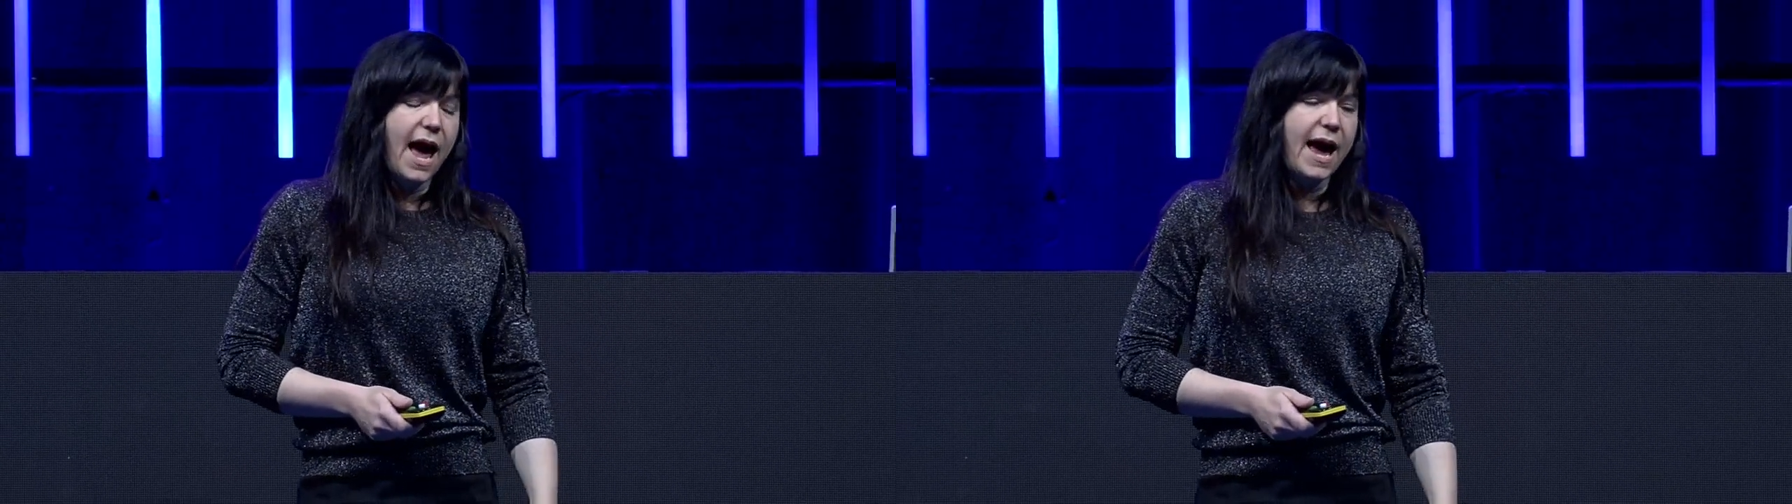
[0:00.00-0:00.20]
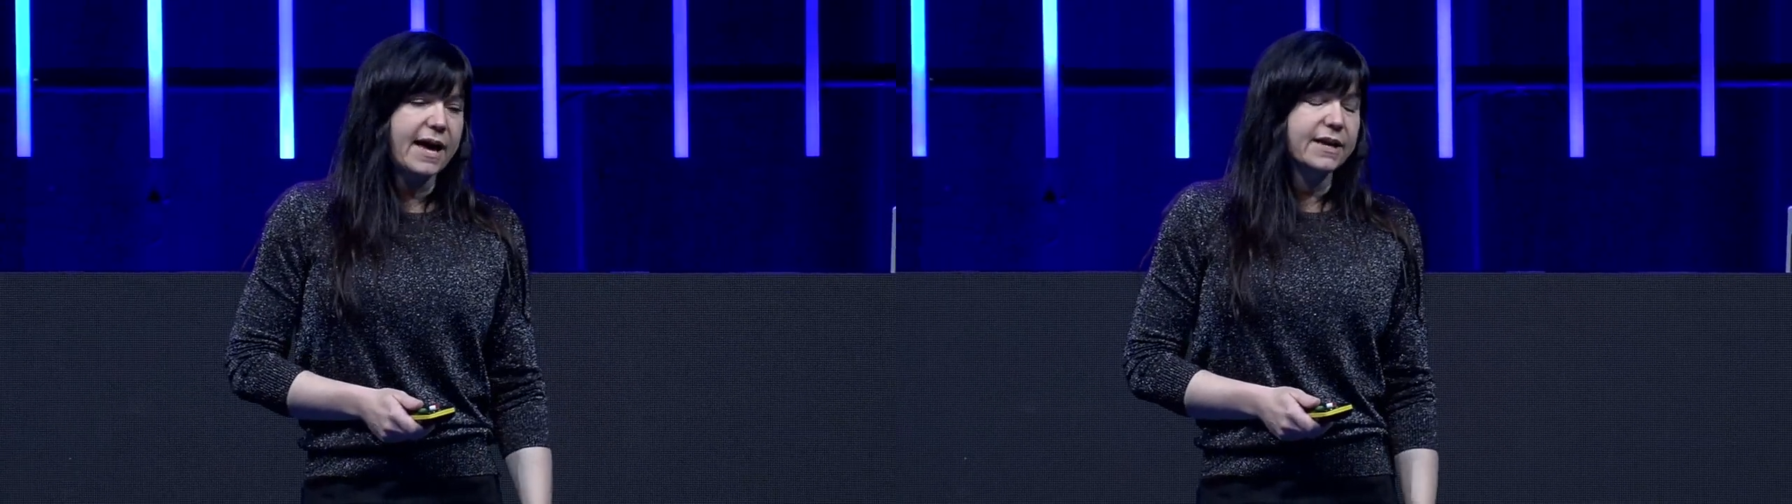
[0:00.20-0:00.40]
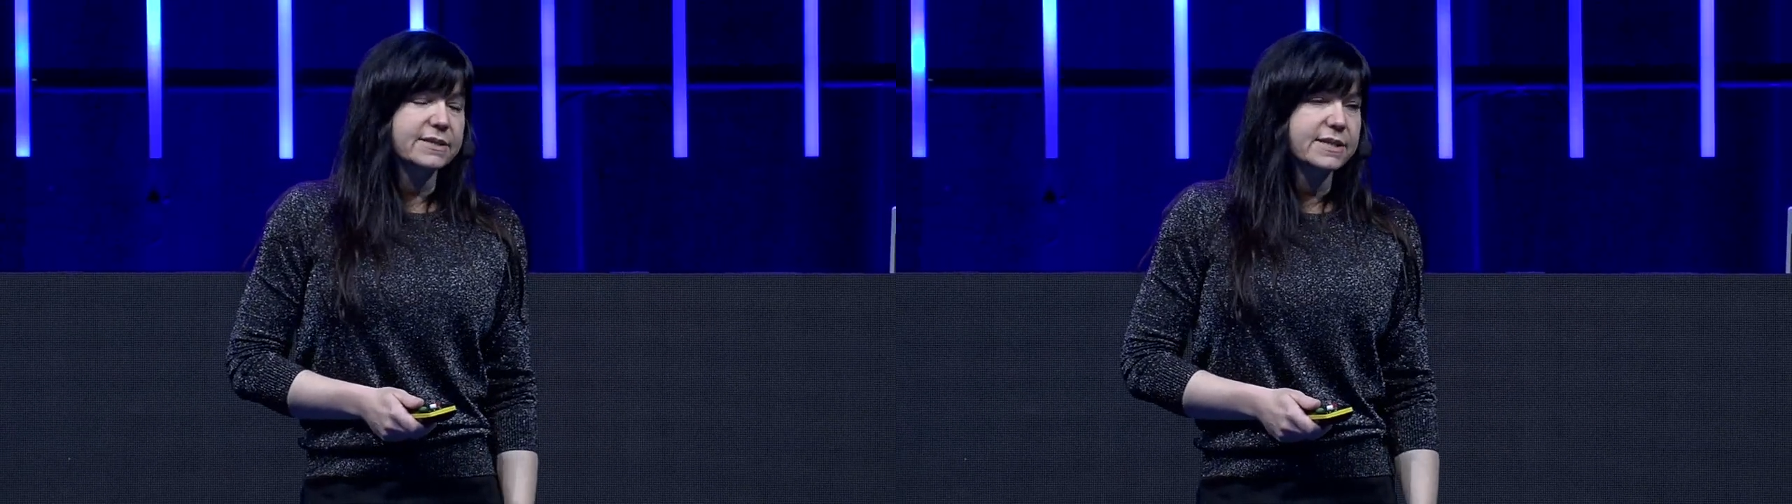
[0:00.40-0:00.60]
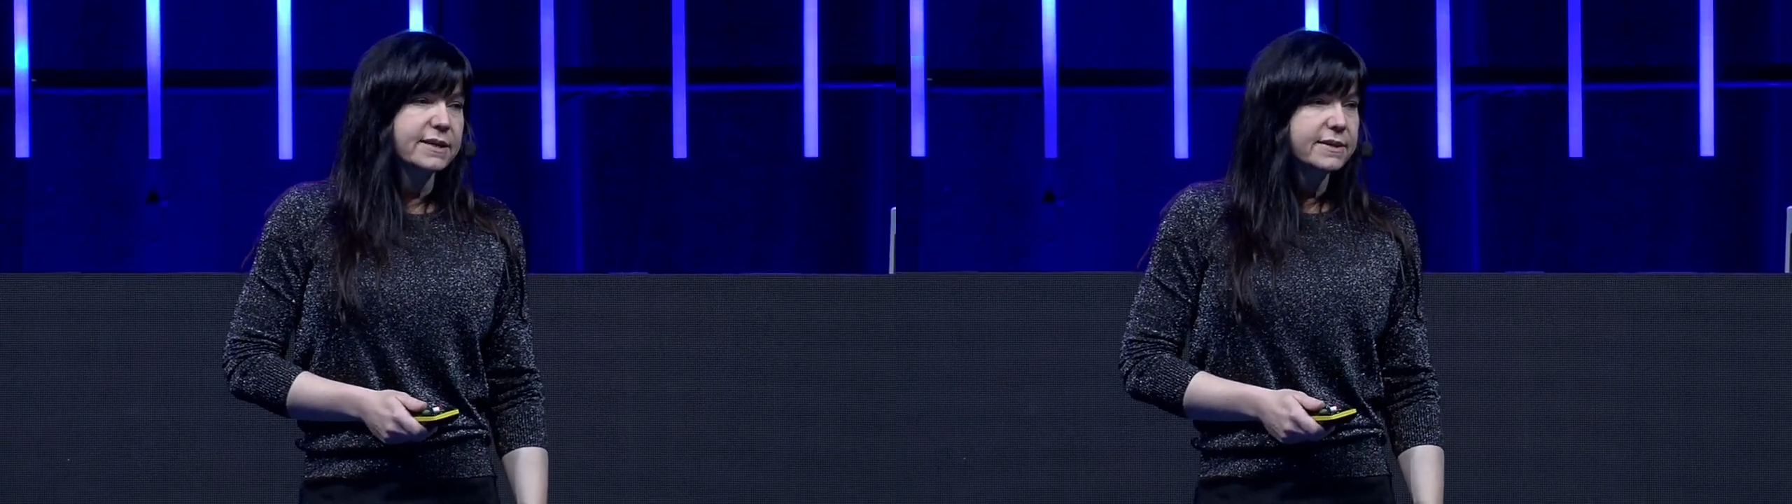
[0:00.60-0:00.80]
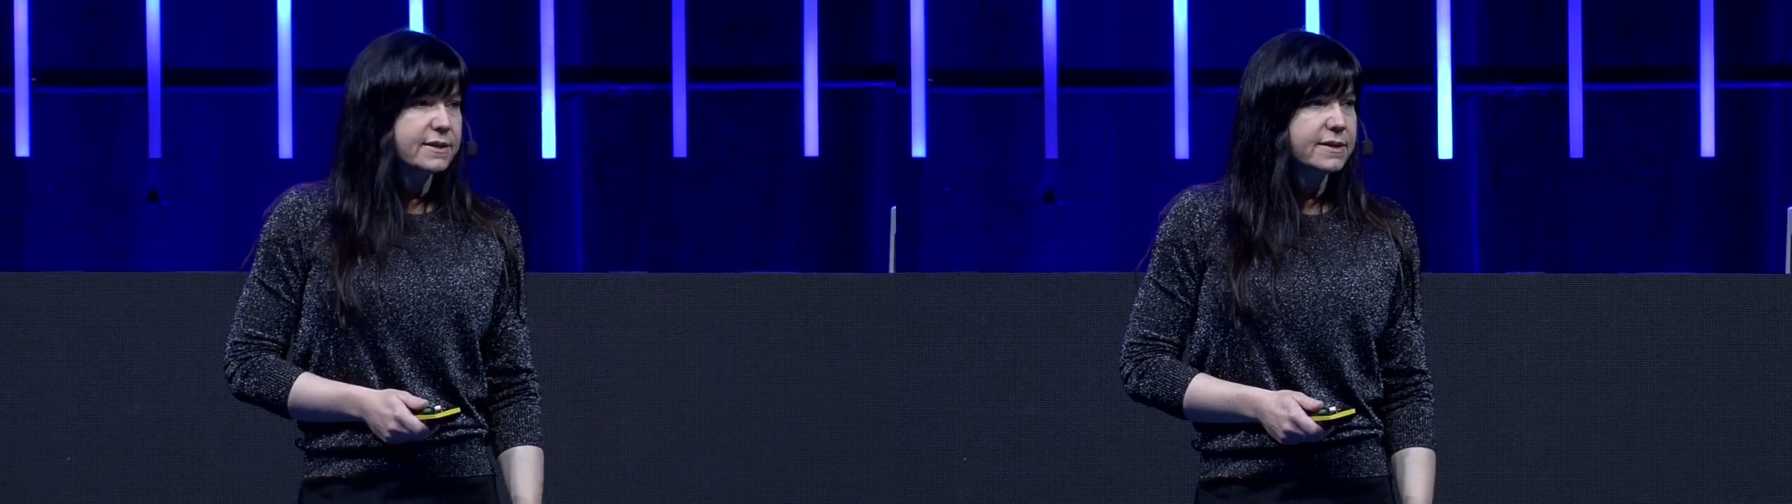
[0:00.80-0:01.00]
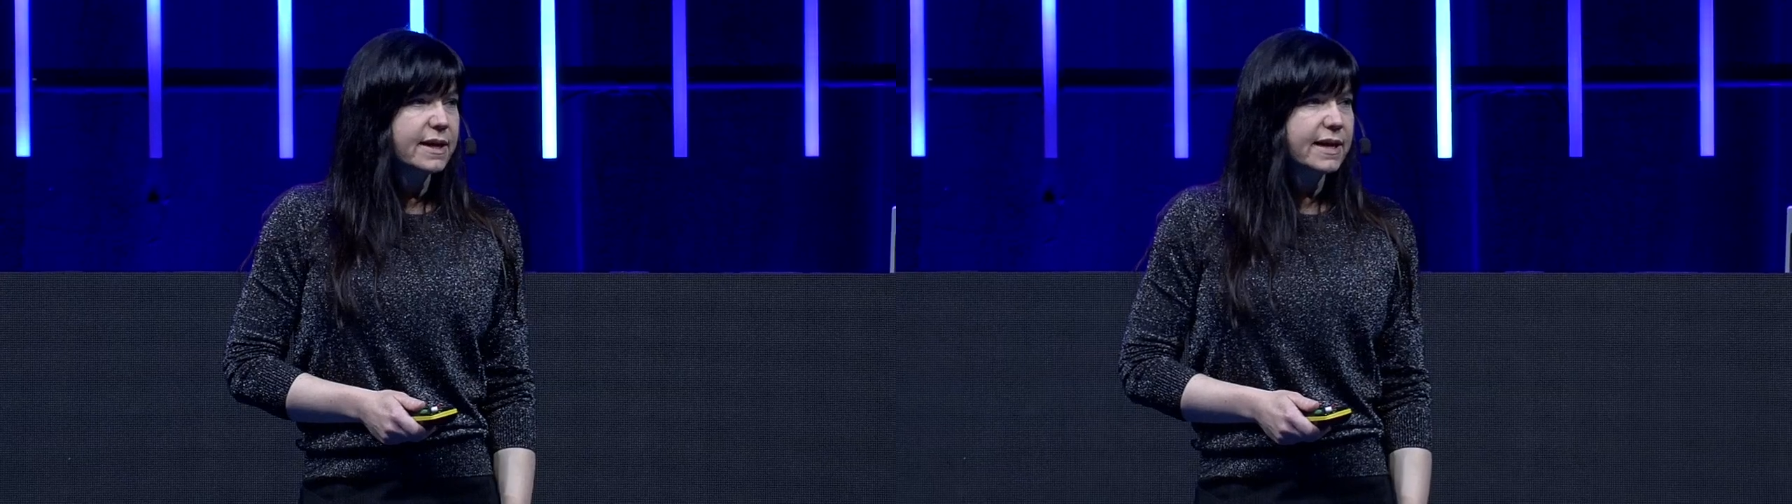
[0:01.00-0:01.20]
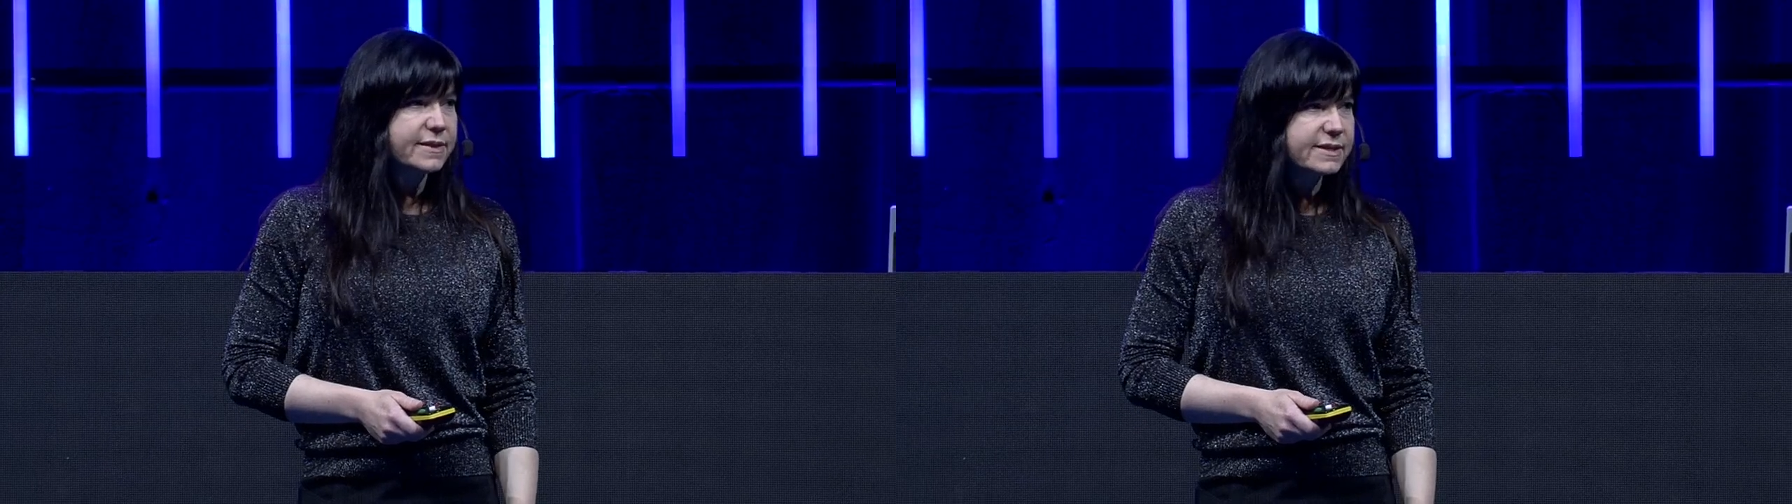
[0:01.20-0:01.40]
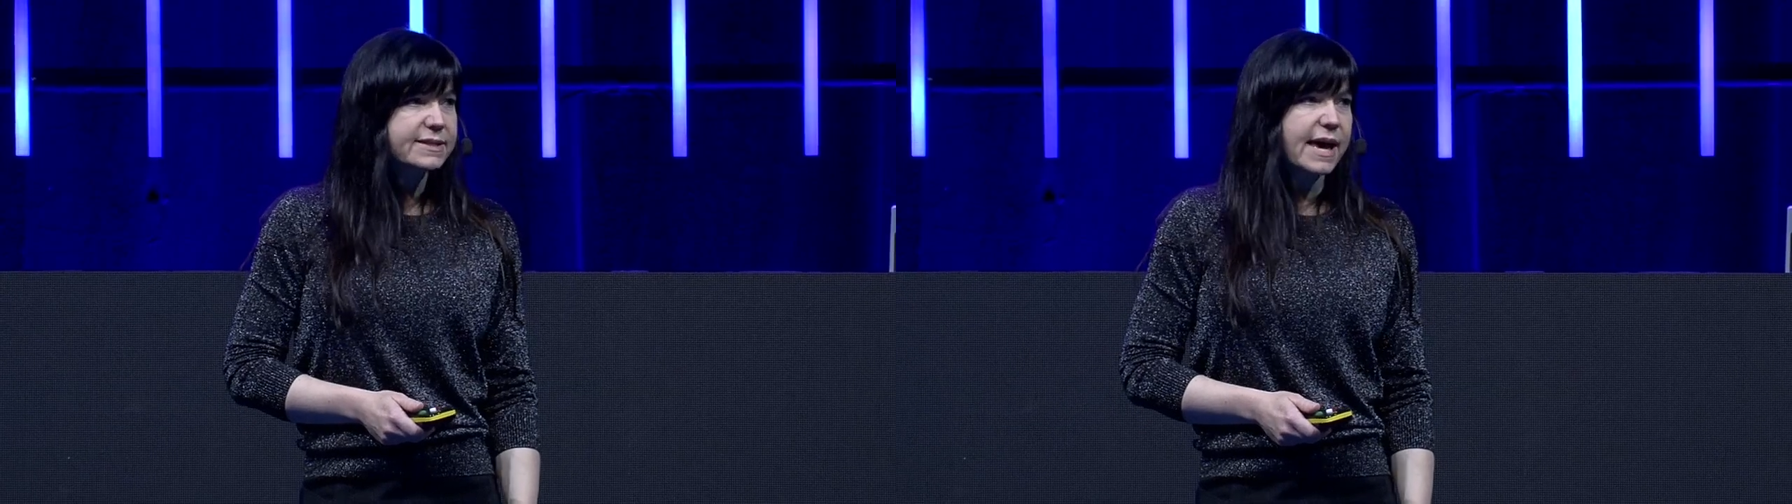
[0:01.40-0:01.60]
And in
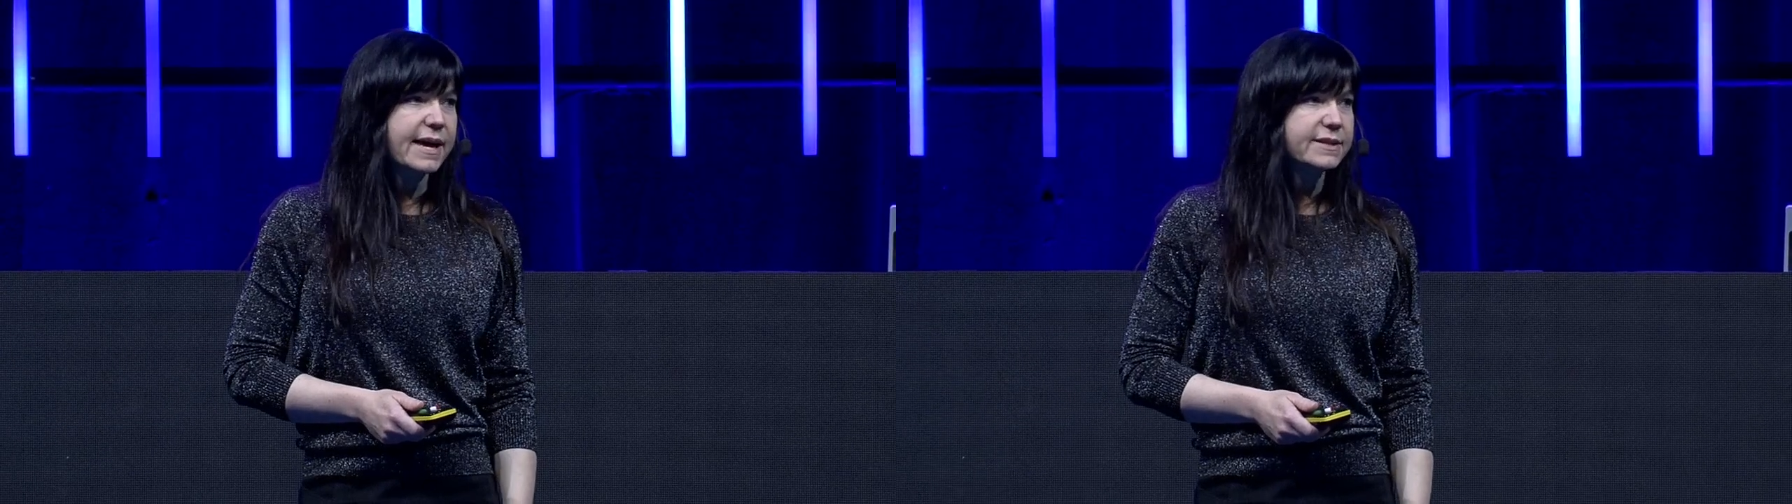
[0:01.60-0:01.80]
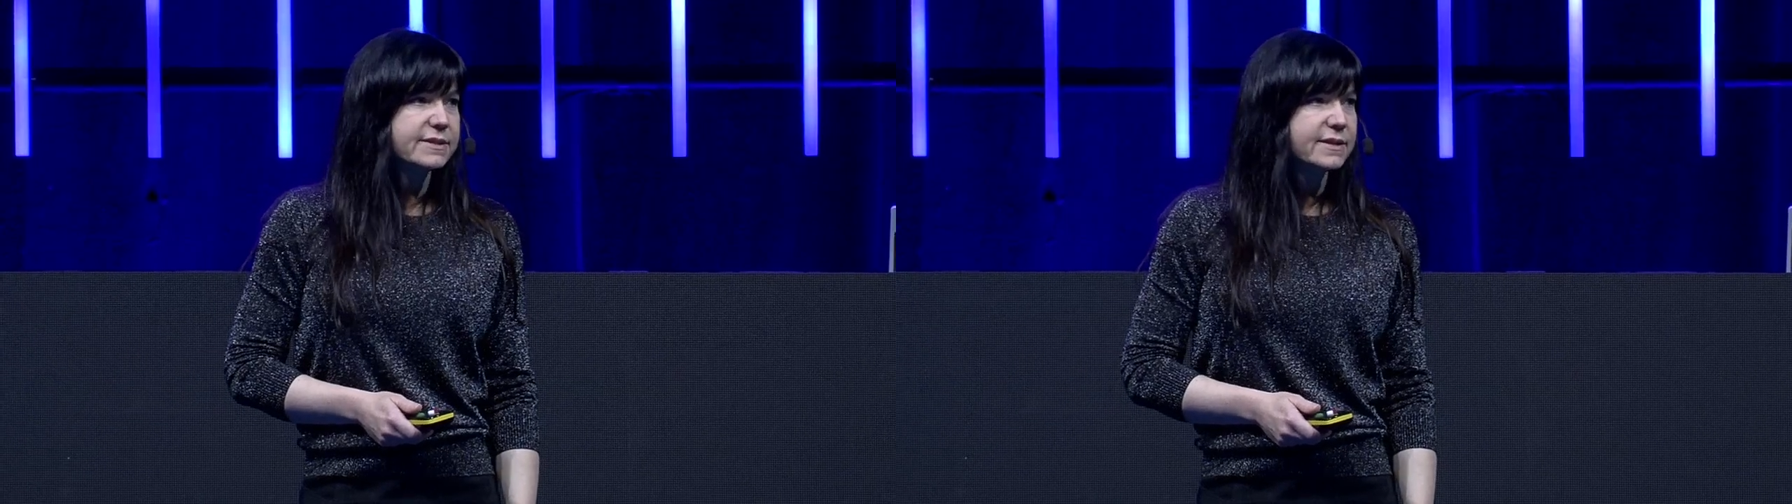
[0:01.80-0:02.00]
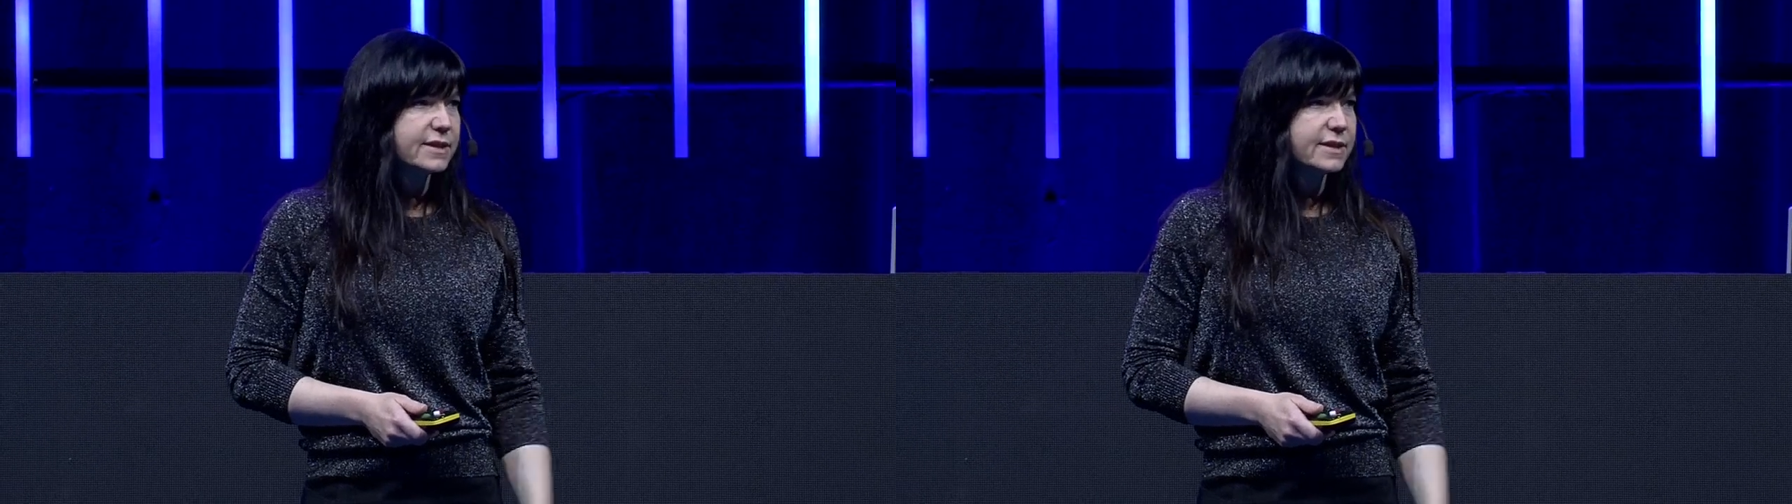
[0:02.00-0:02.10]
this case,